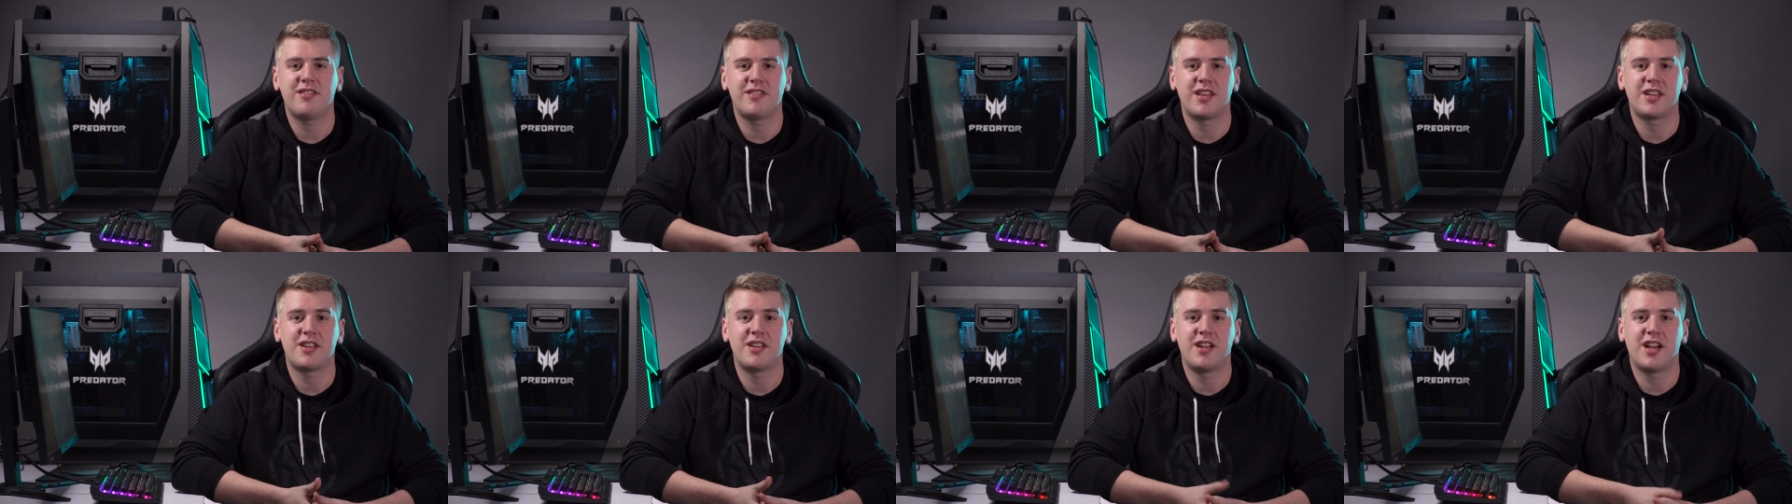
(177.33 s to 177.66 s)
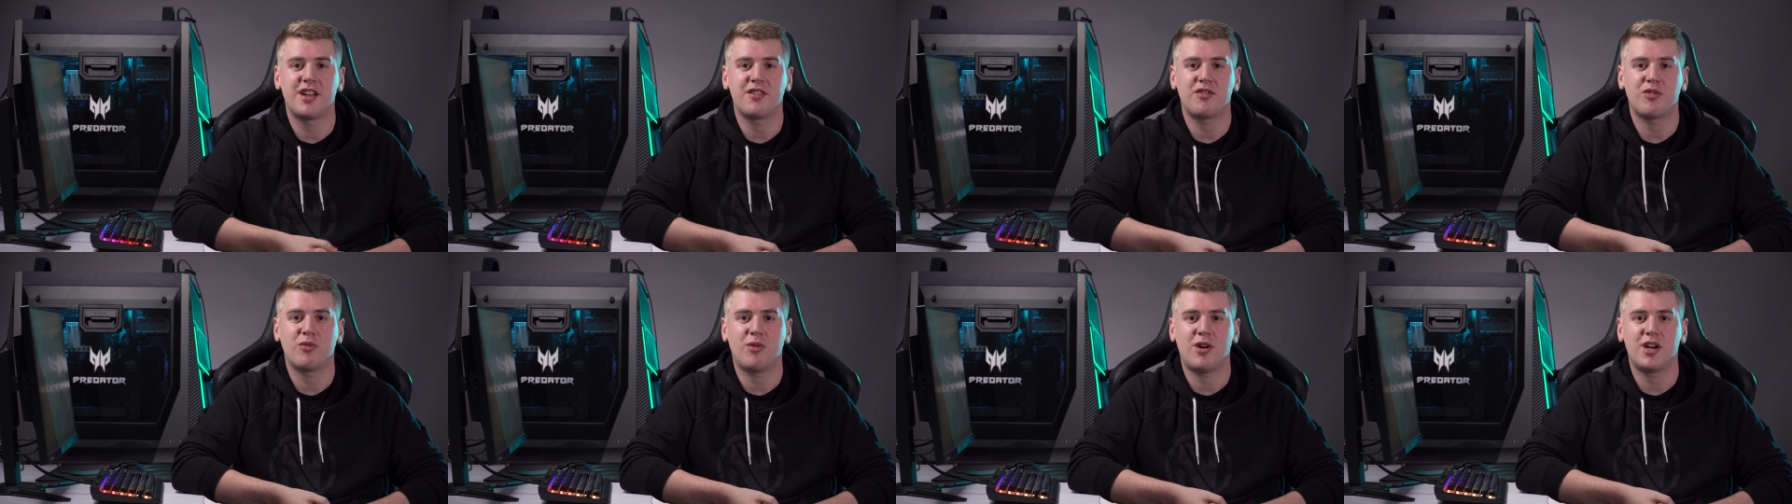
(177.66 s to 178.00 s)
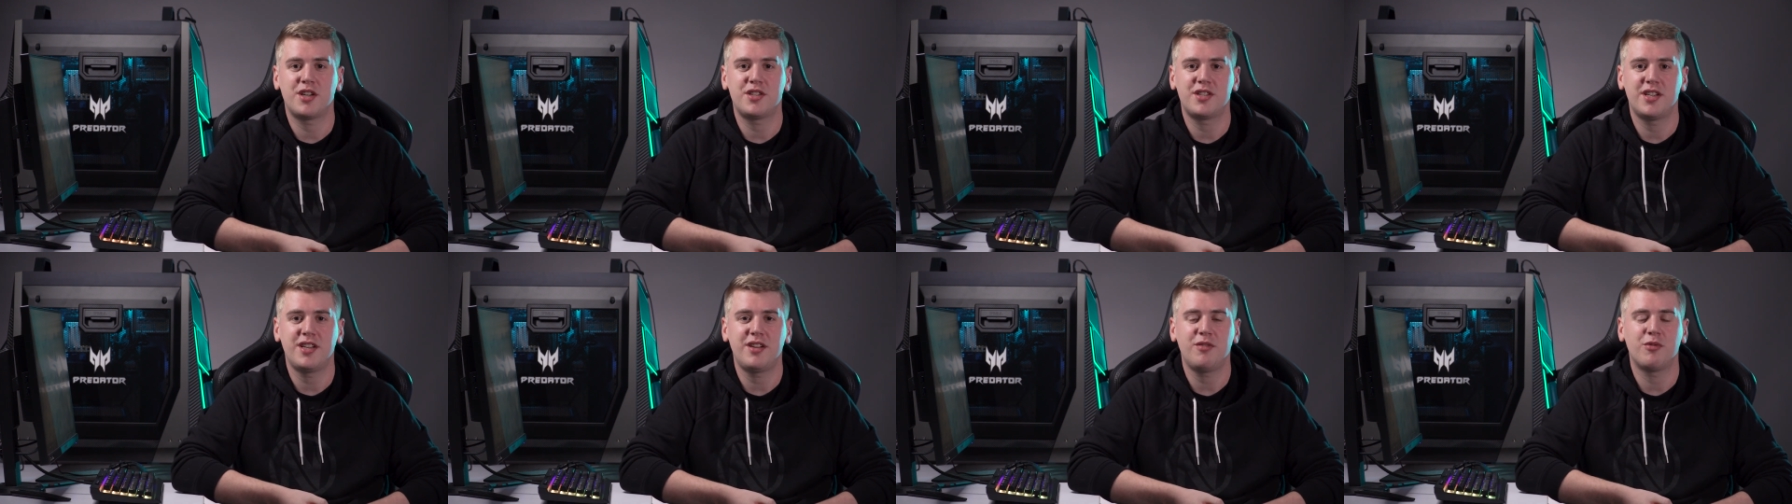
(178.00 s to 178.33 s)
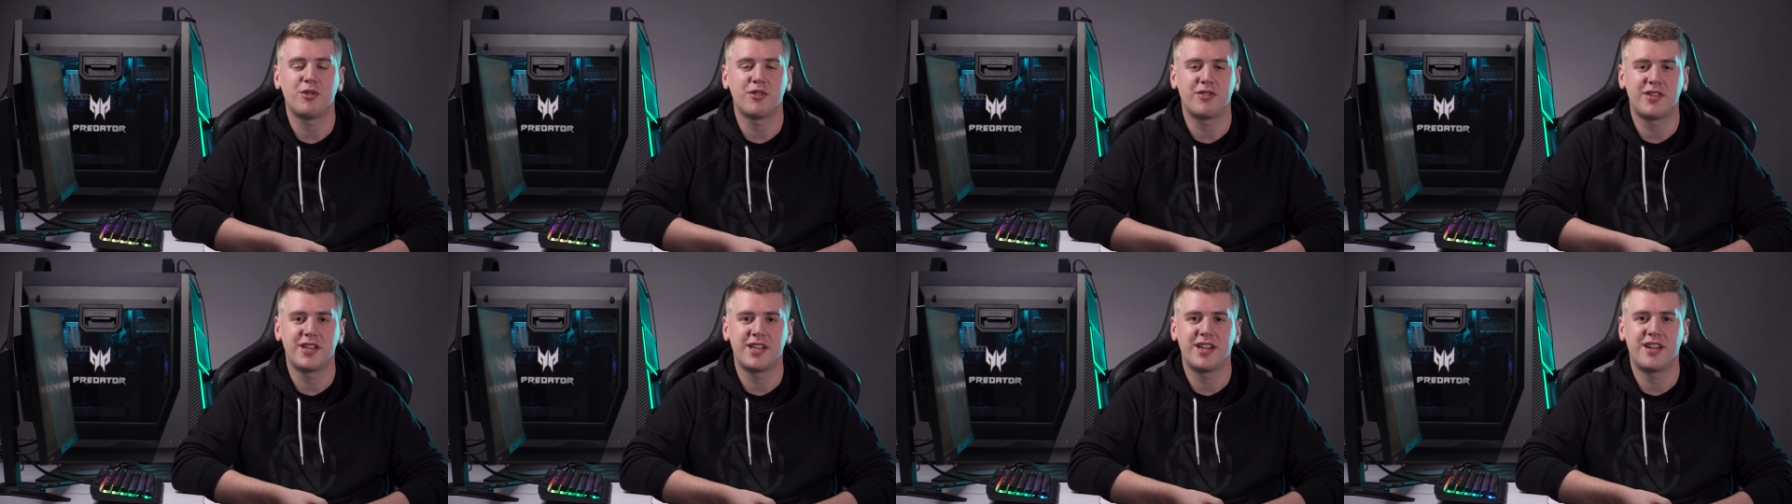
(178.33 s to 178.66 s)
Thank you guys for watching, and
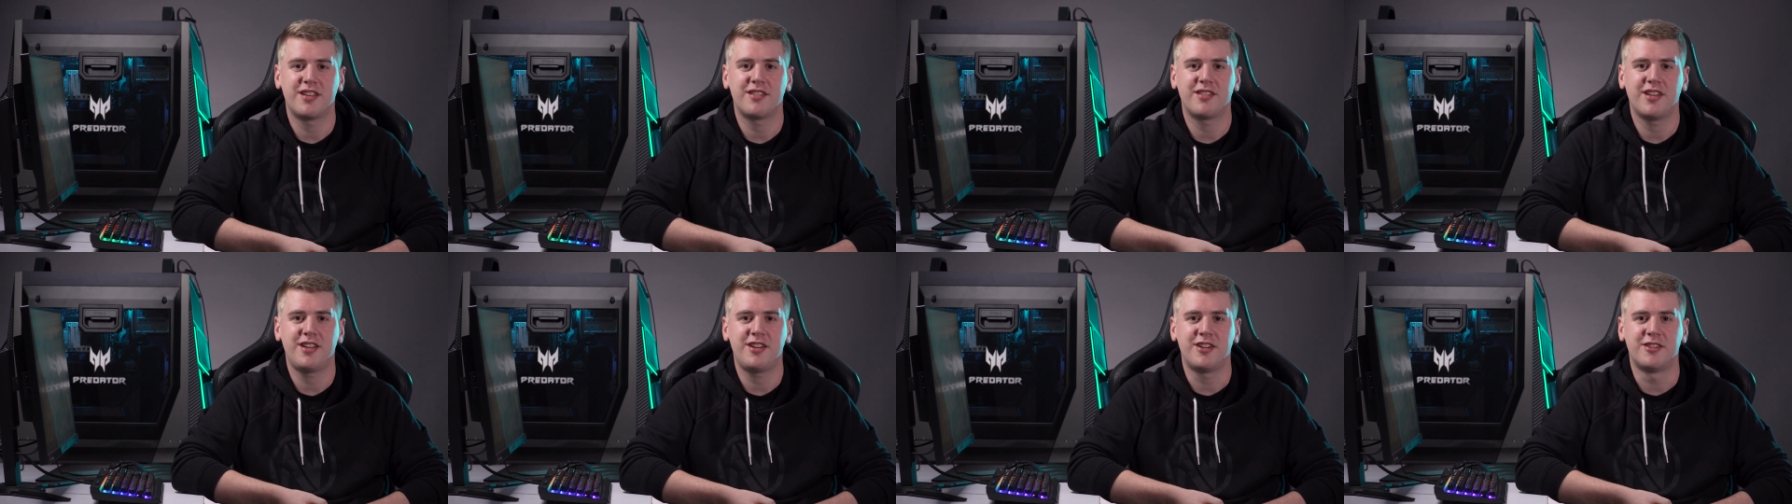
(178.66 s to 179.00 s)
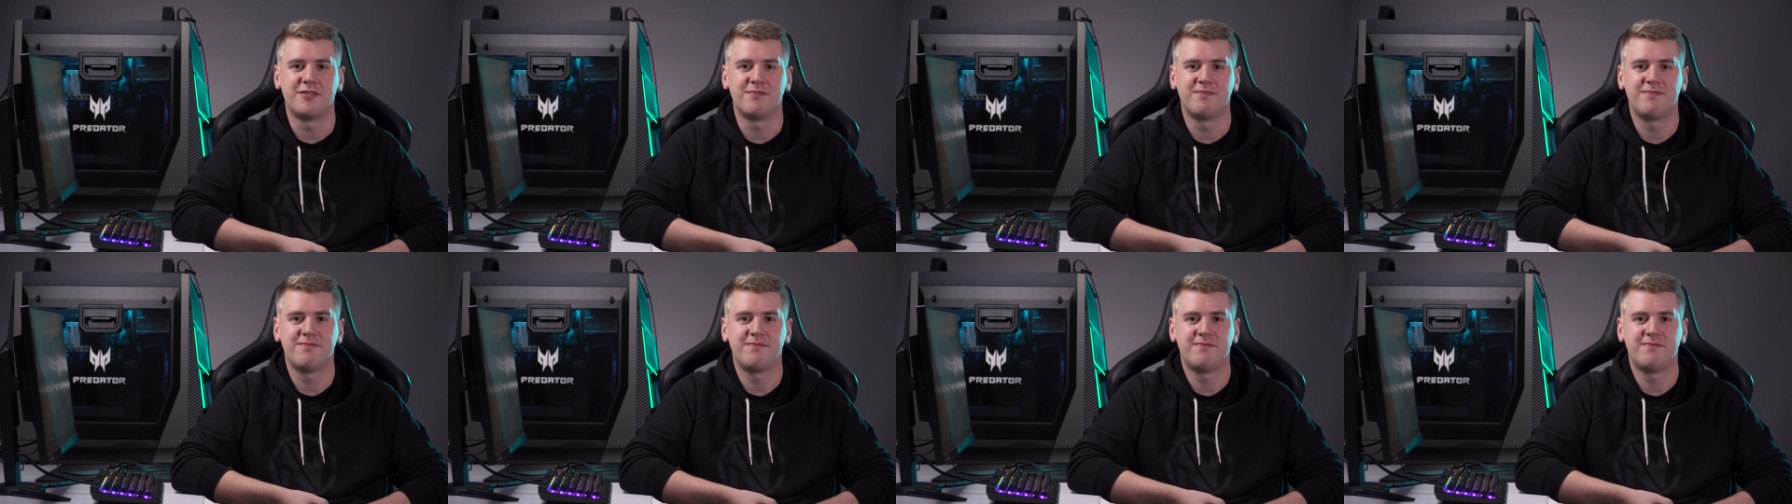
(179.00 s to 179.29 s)
we'll see you guys later.